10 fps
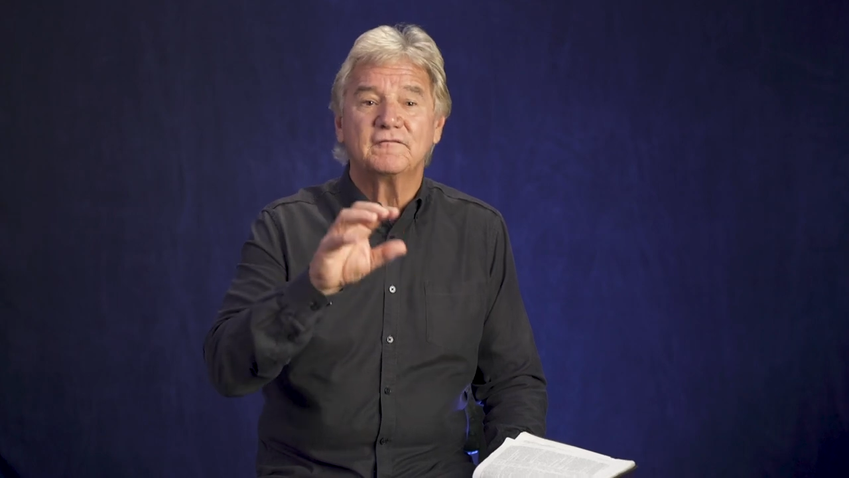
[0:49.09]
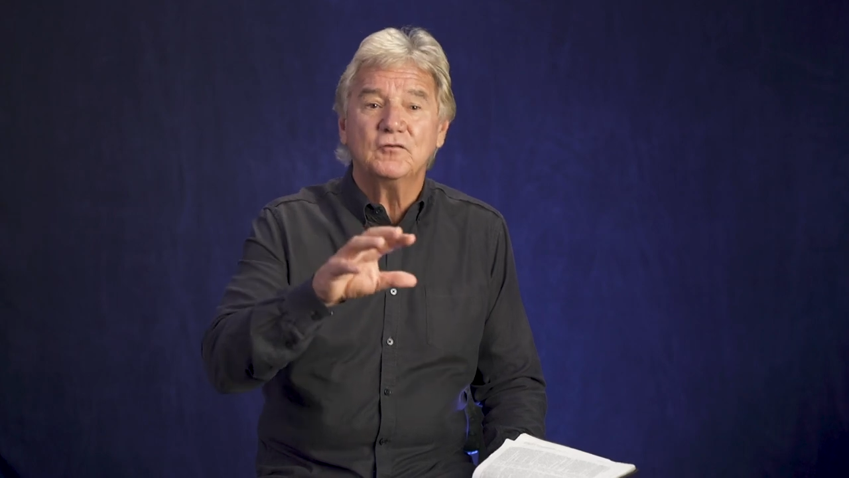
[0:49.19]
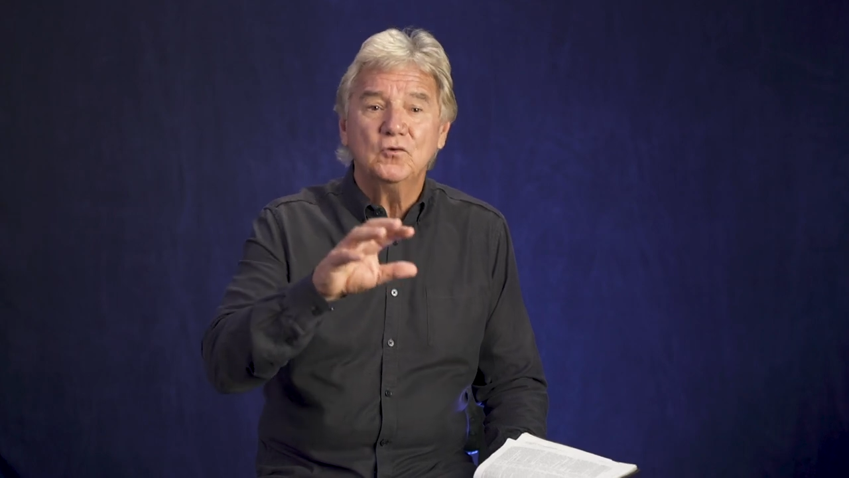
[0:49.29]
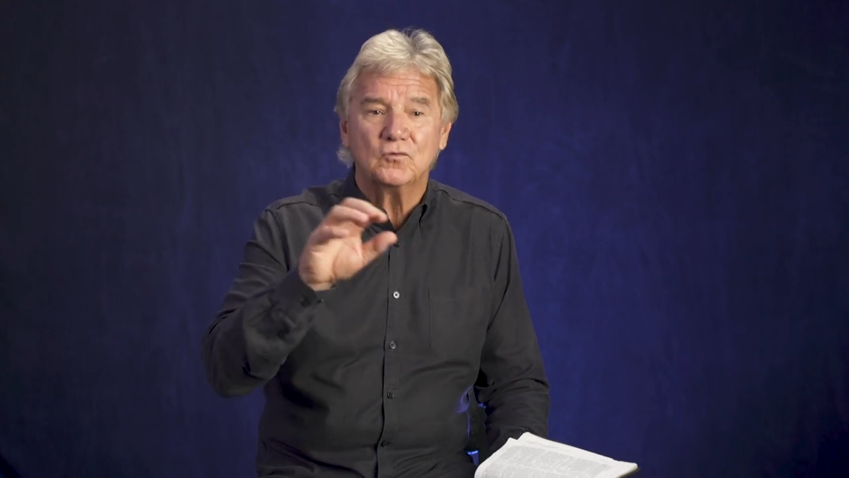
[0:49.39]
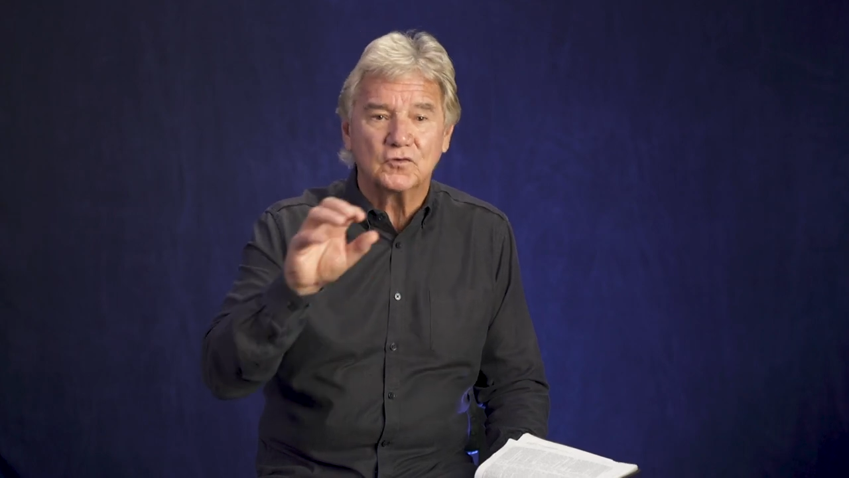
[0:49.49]

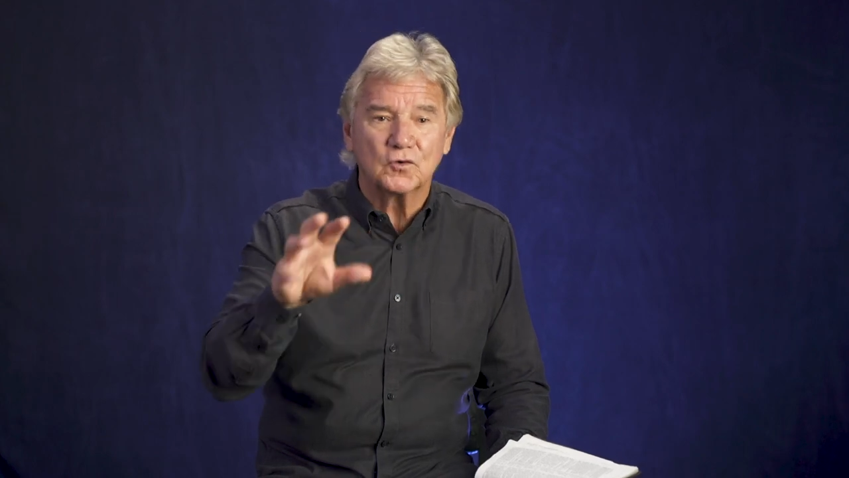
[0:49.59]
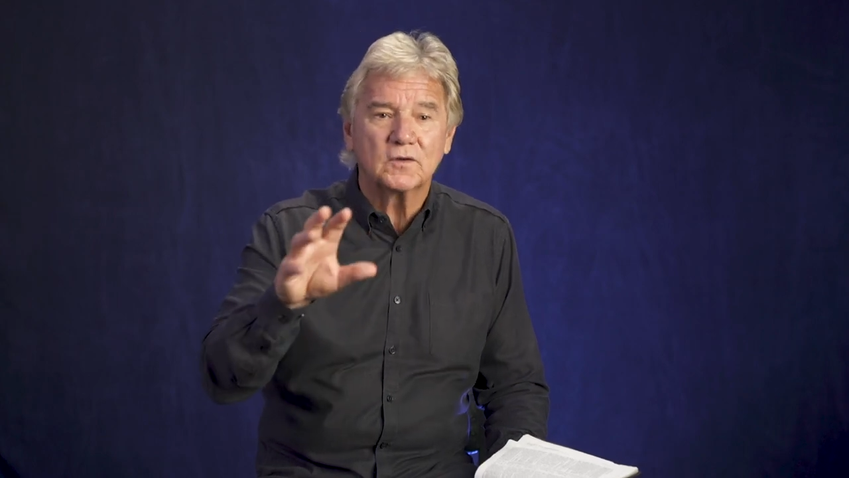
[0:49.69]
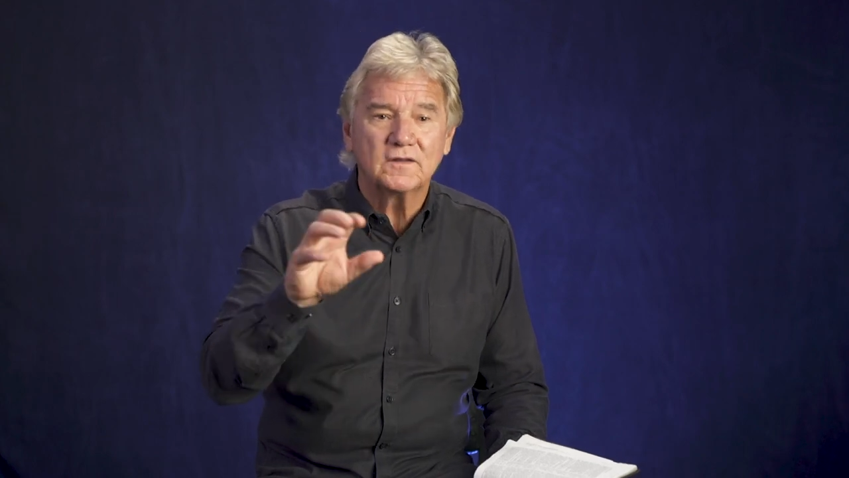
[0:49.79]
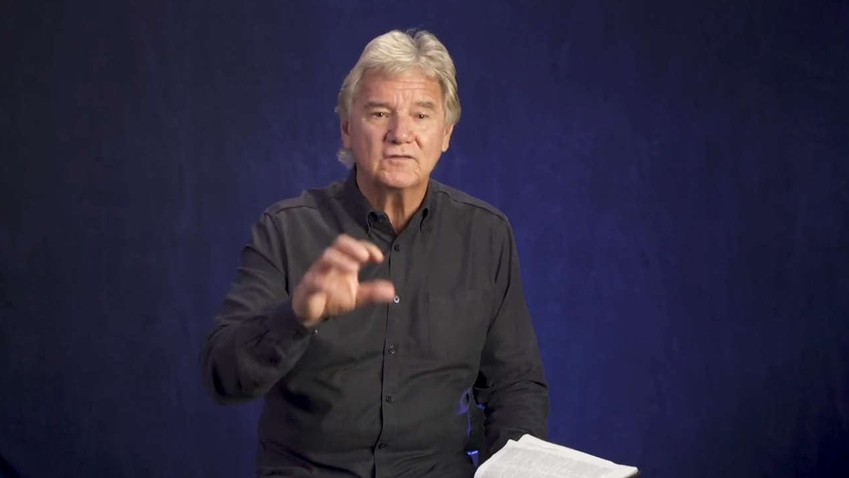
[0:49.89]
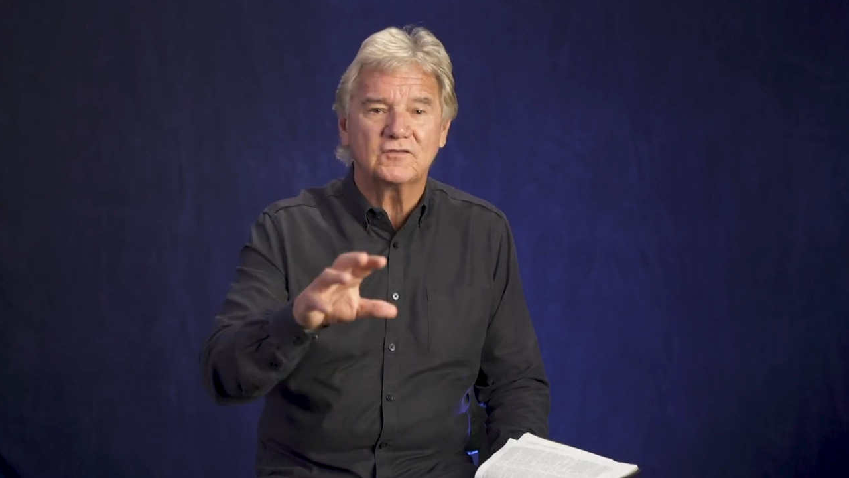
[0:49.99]
food
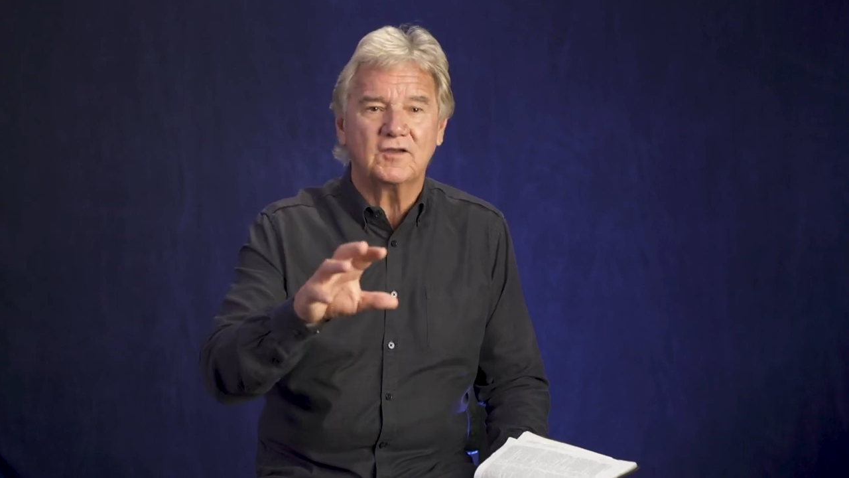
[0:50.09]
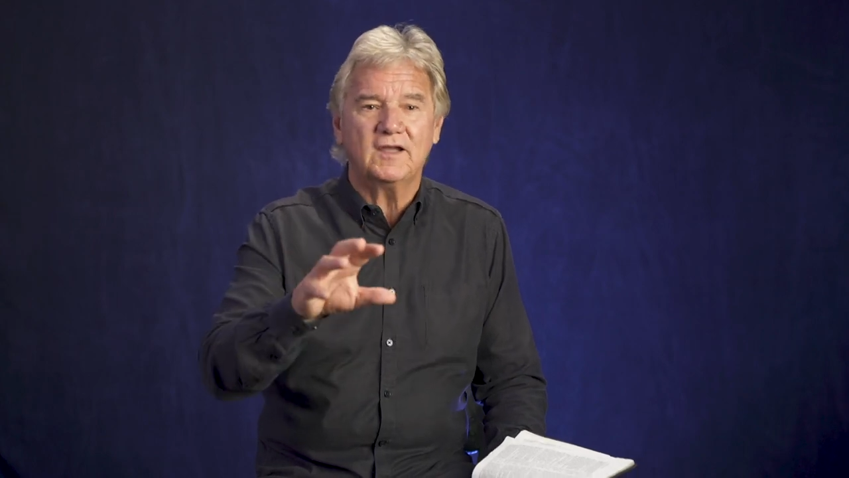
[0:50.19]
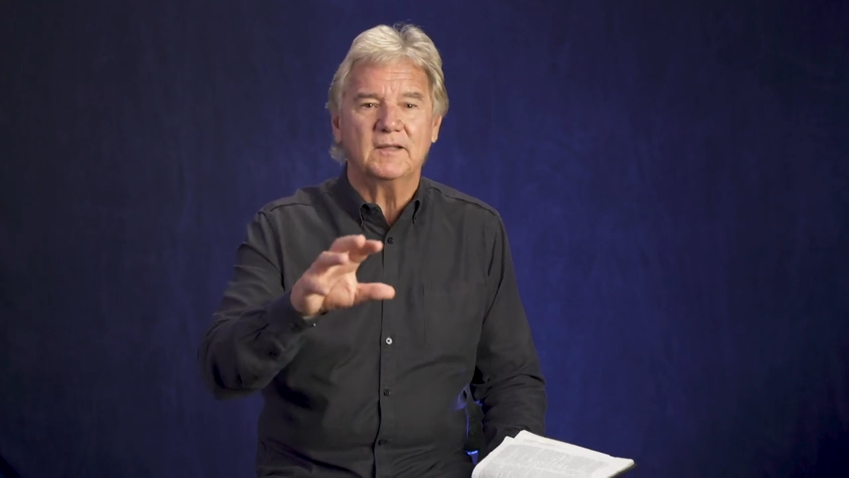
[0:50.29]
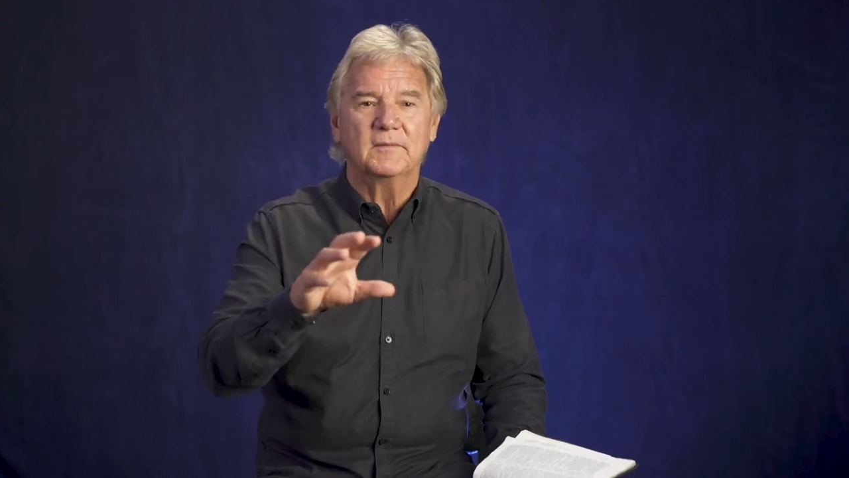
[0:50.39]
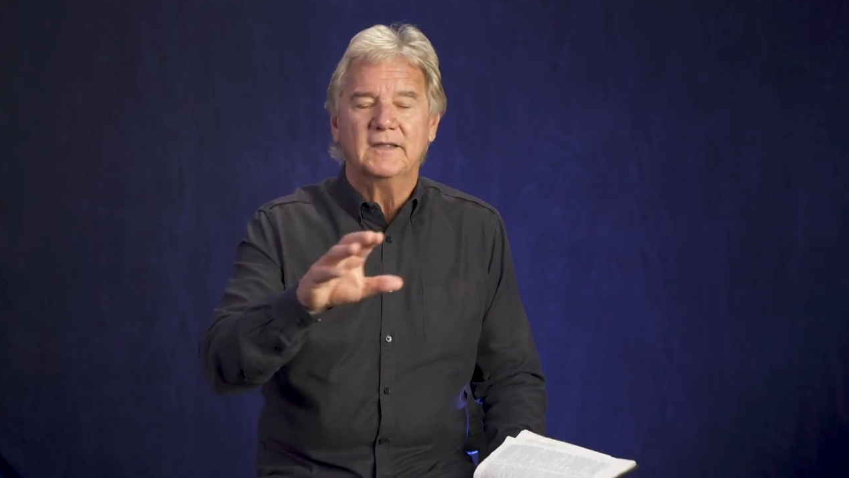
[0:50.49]
during this
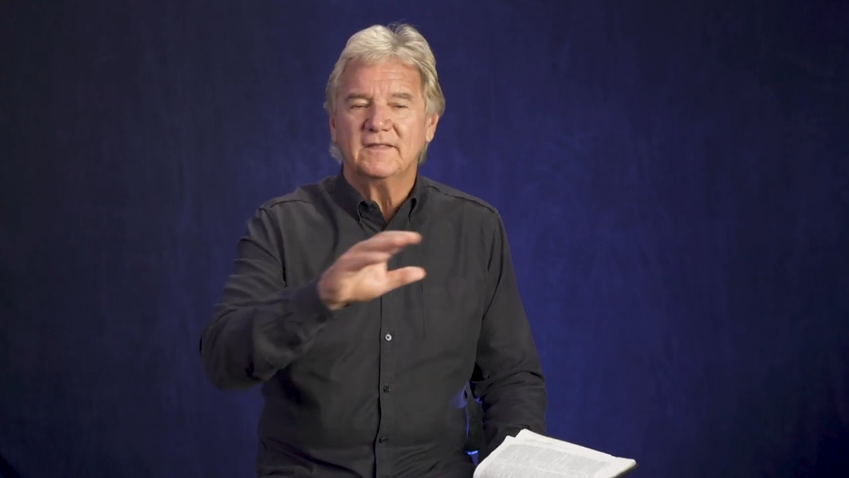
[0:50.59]
time,